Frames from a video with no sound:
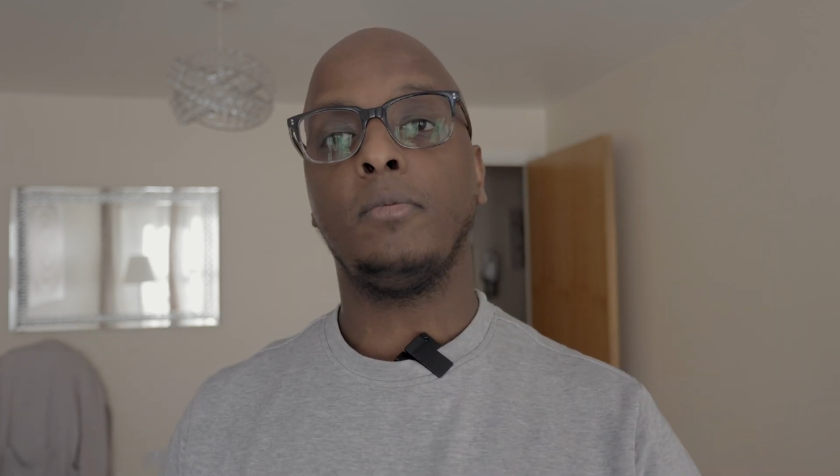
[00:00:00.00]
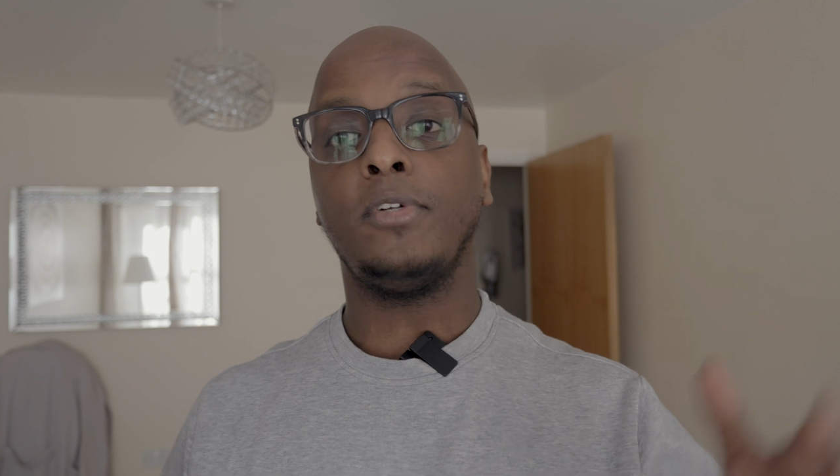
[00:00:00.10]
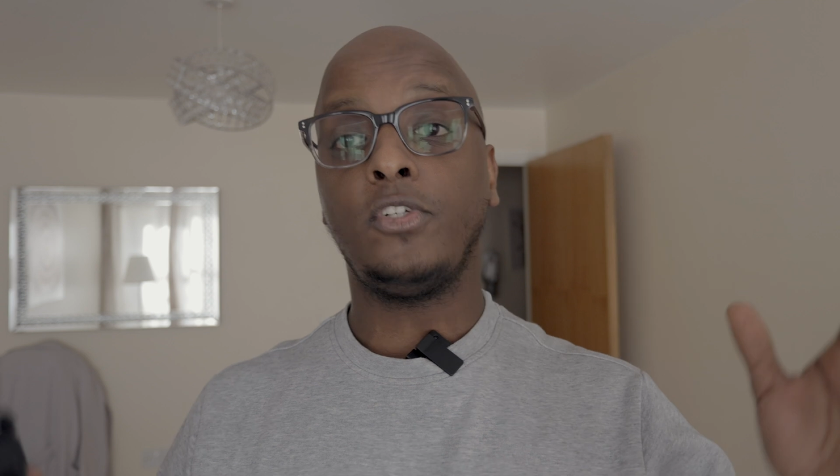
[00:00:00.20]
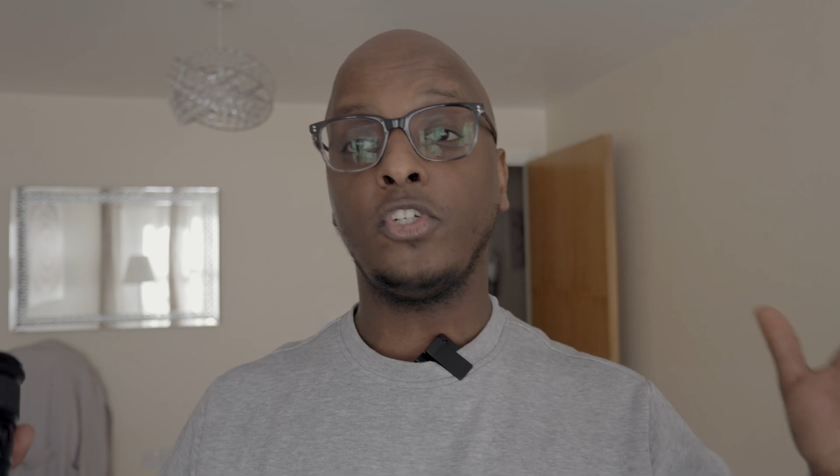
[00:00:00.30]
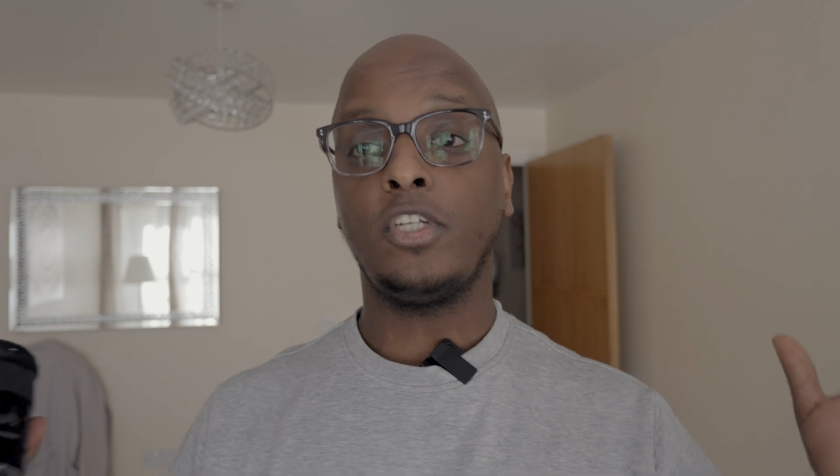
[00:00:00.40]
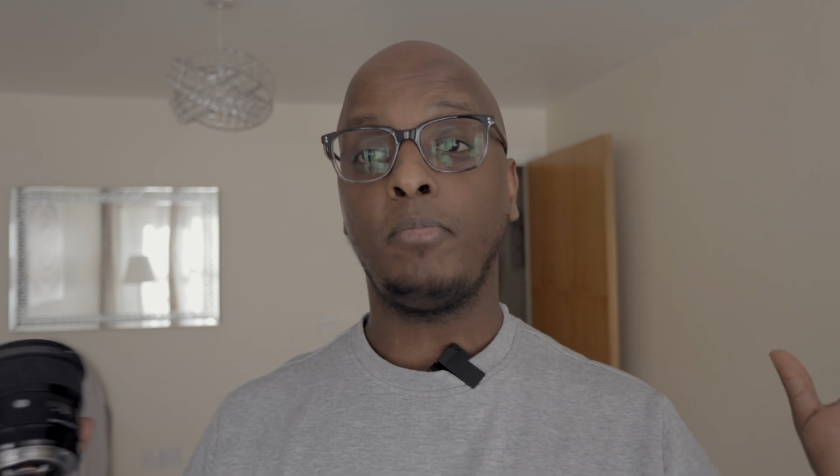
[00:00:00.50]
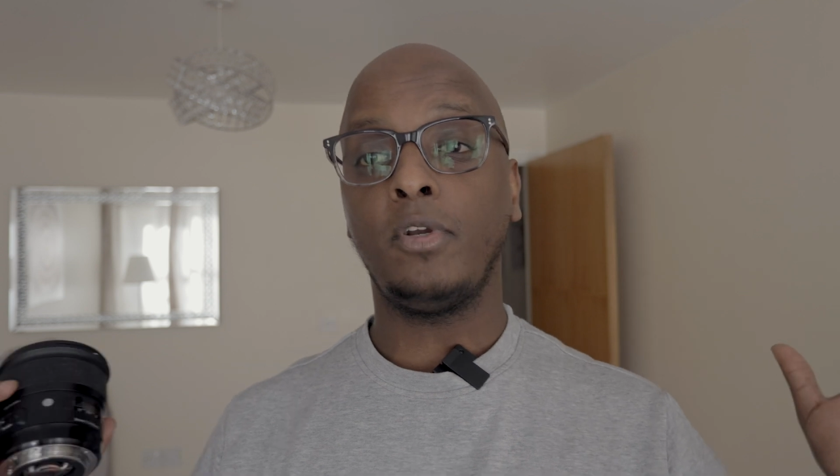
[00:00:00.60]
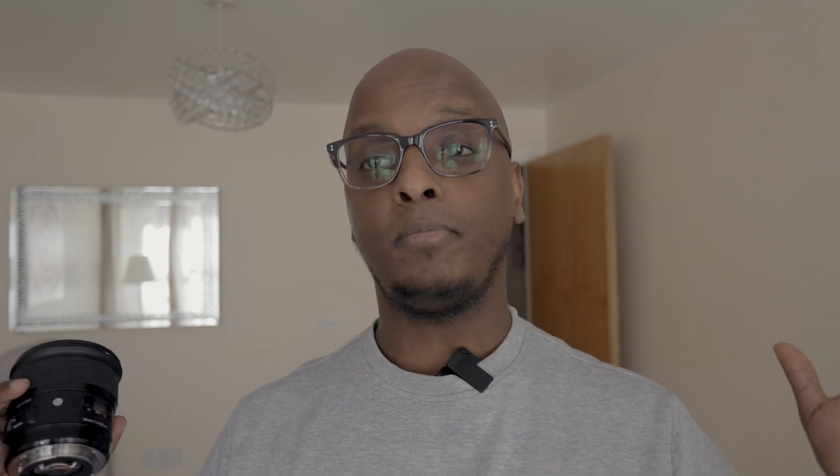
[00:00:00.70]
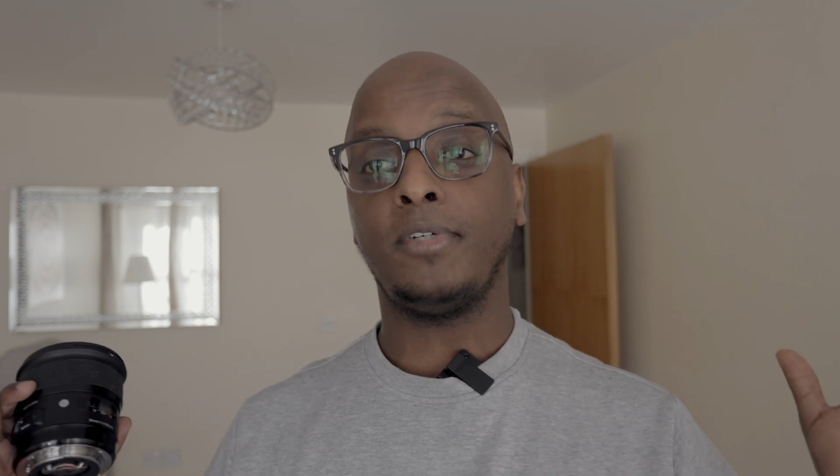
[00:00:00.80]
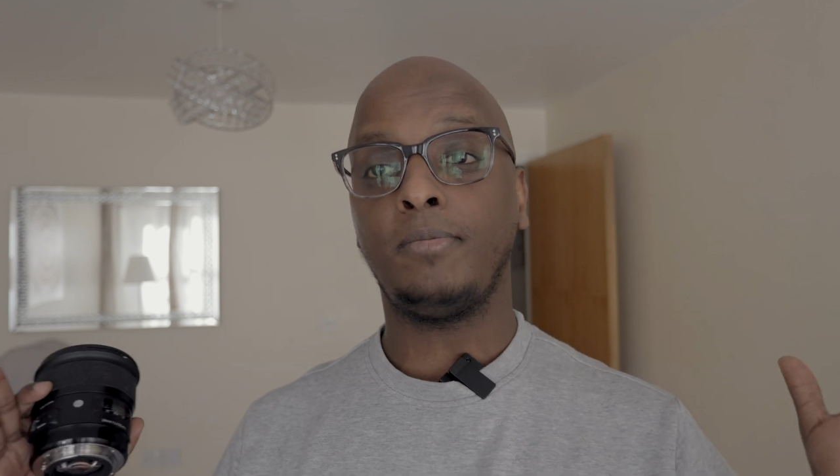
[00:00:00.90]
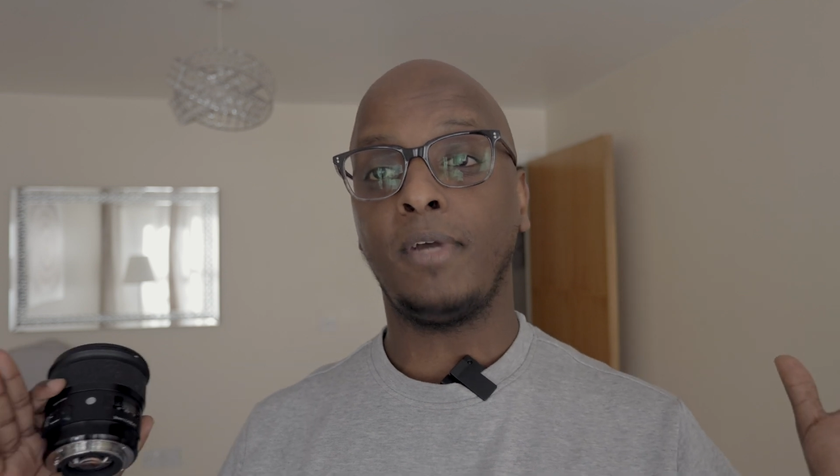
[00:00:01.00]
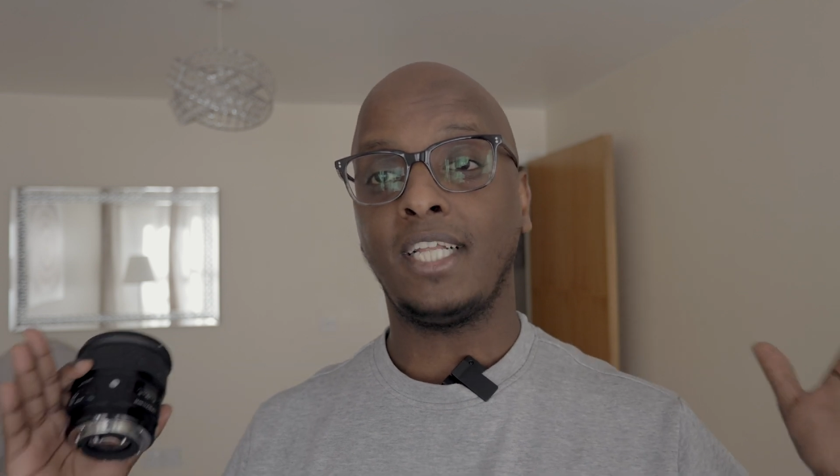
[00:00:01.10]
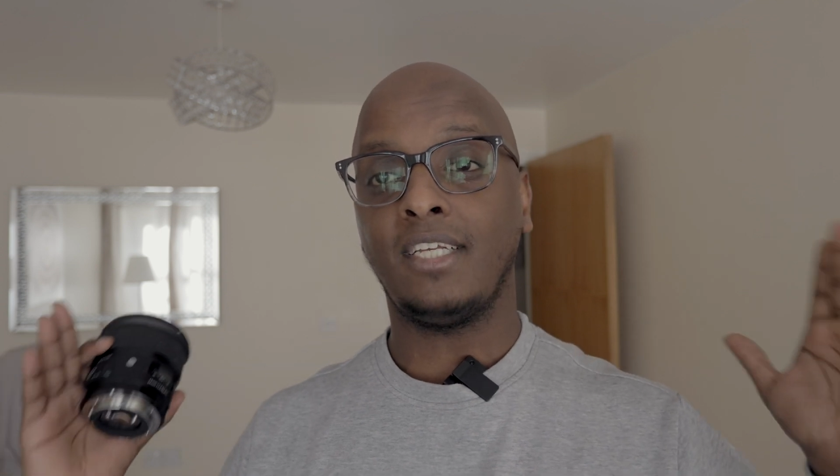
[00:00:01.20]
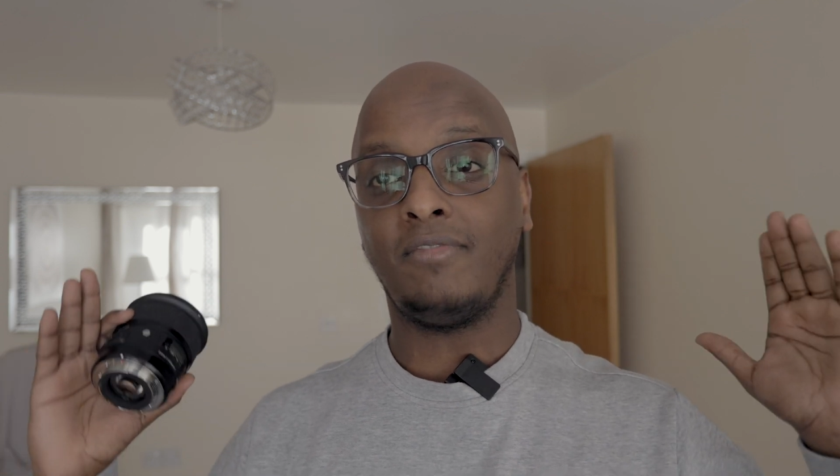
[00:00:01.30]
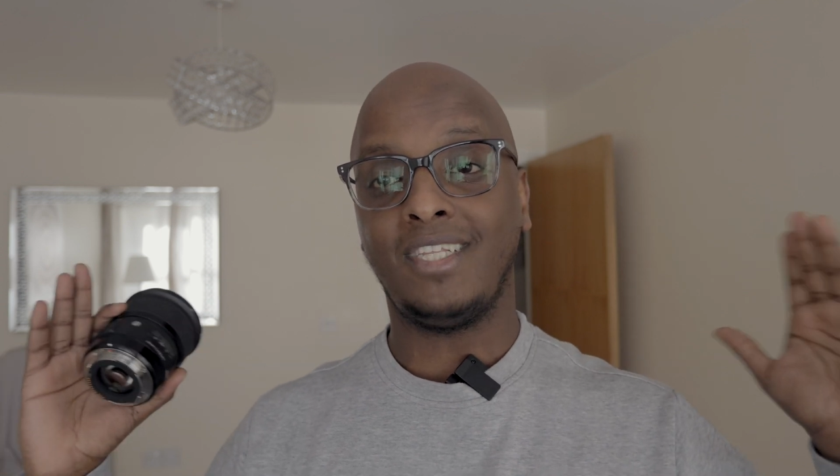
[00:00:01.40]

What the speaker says: But just to put a perspective,